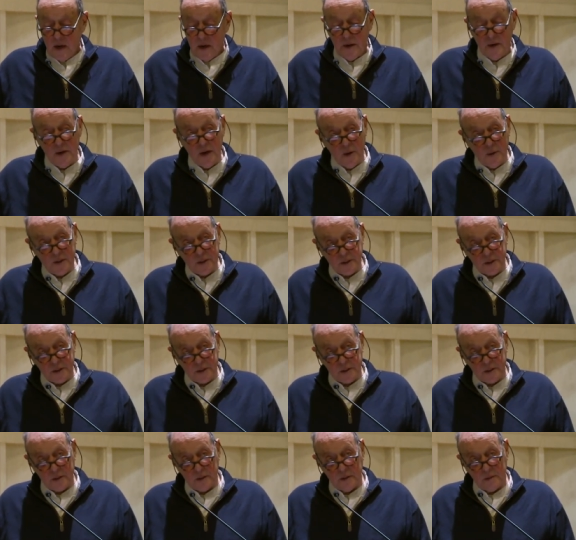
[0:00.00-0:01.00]

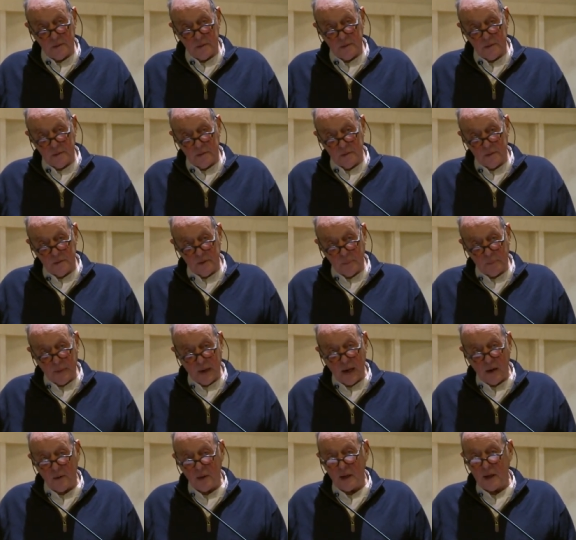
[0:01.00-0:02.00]
Notice the
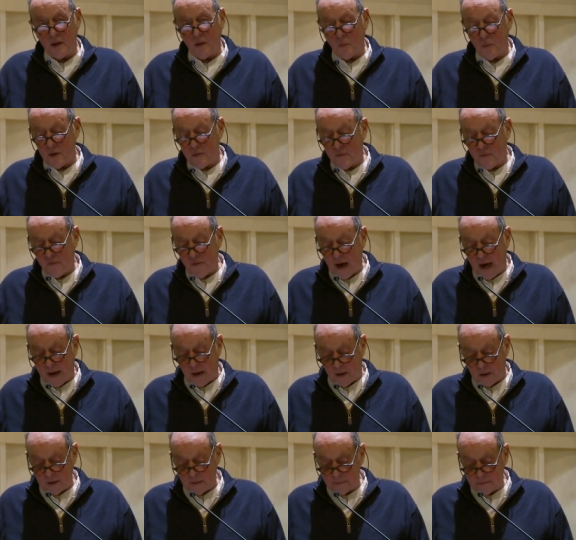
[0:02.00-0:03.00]
parallel with
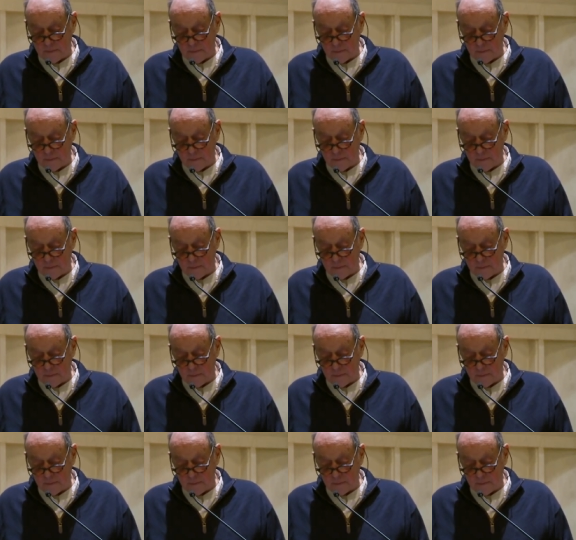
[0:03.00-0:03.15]
fire,